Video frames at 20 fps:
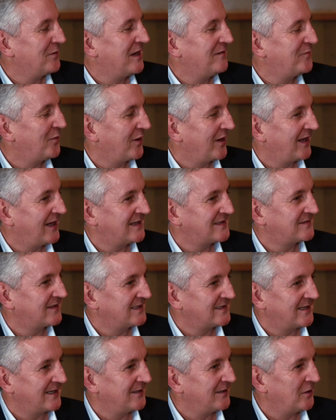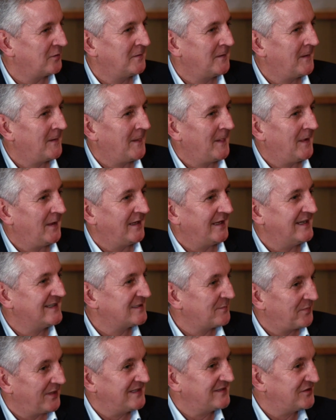everyone I ask, they say, is
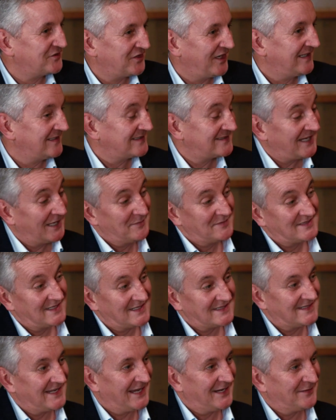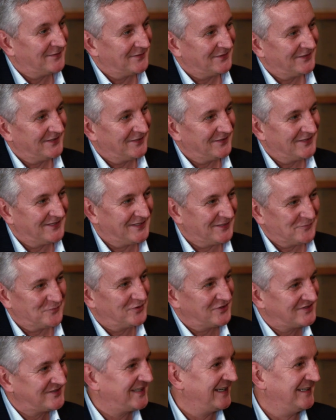the pace of change the same as it is now, that it
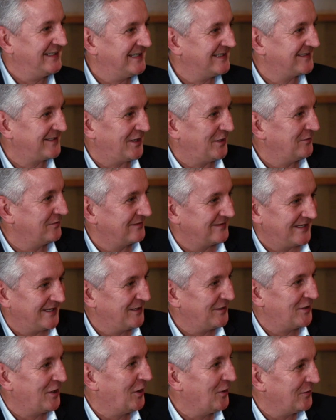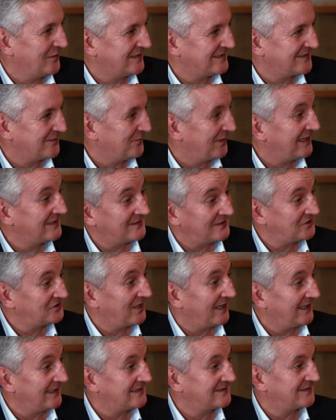was 10 years ago? And no. And so, well, has it
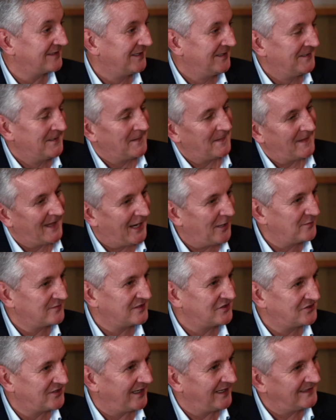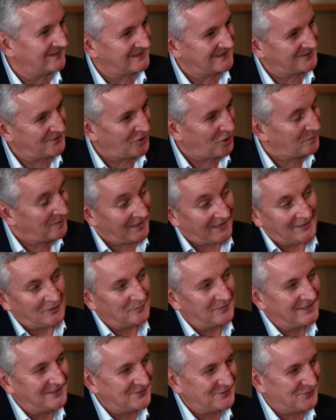changed? How has it changed? Has it gone up a
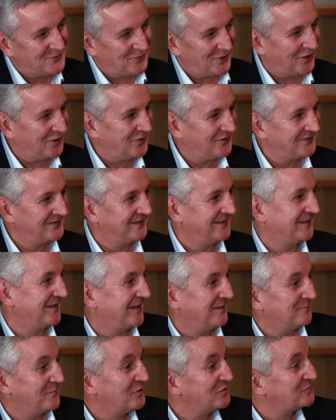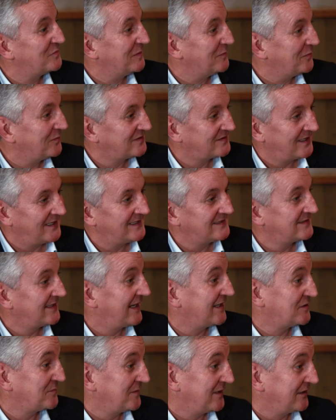little bit or a lot? And most people will say it's
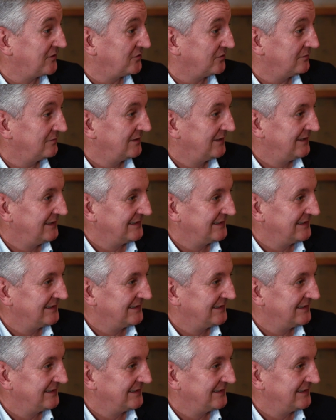exponential,